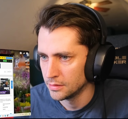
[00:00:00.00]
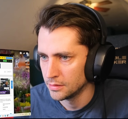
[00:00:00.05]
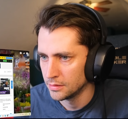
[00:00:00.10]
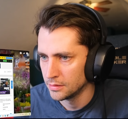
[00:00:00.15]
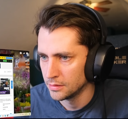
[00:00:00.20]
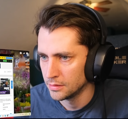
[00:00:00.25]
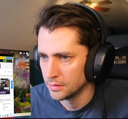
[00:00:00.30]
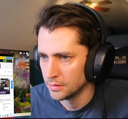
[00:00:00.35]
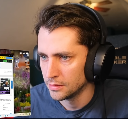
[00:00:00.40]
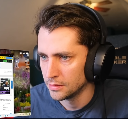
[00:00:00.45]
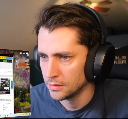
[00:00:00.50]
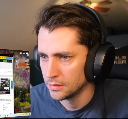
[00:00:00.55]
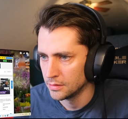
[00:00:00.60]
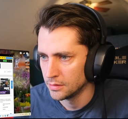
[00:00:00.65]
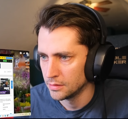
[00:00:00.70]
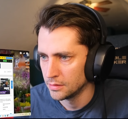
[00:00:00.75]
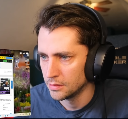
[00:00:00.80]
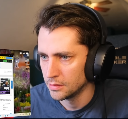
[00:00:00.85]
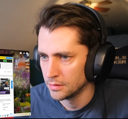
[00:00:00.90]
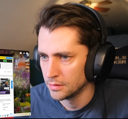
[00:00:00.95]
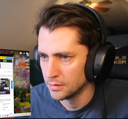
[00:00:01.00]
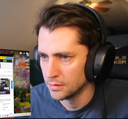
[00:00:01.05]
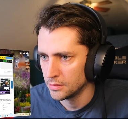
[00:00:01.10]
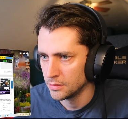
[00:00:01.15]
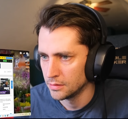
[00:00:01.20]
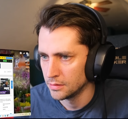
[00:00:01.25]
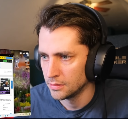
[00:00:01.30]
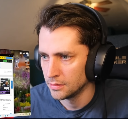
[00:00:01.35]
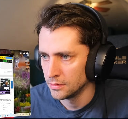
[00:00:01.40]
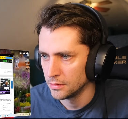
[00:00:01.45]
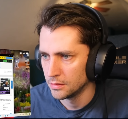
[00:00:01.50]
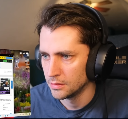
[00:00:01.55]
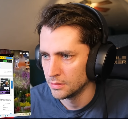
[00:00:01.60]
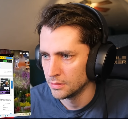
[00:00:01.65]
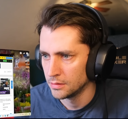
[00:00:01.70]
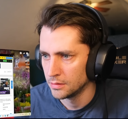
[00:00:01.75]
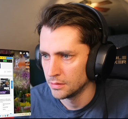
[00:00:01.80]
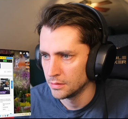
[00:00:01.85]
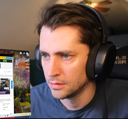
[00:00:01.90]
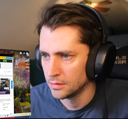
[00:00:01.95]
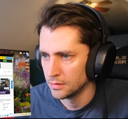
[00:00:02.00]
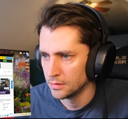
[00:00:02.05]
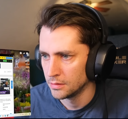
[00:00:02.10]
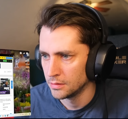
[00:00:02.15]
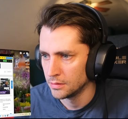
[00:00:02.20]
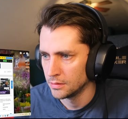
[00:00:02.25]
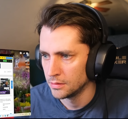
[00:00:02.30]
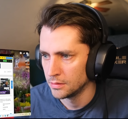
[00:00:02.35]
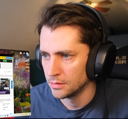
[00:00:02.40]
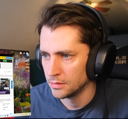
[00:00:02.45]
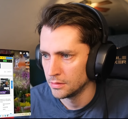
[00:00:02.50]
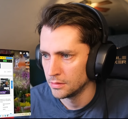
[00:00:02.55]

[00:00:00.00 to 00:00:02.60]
Nothing is said.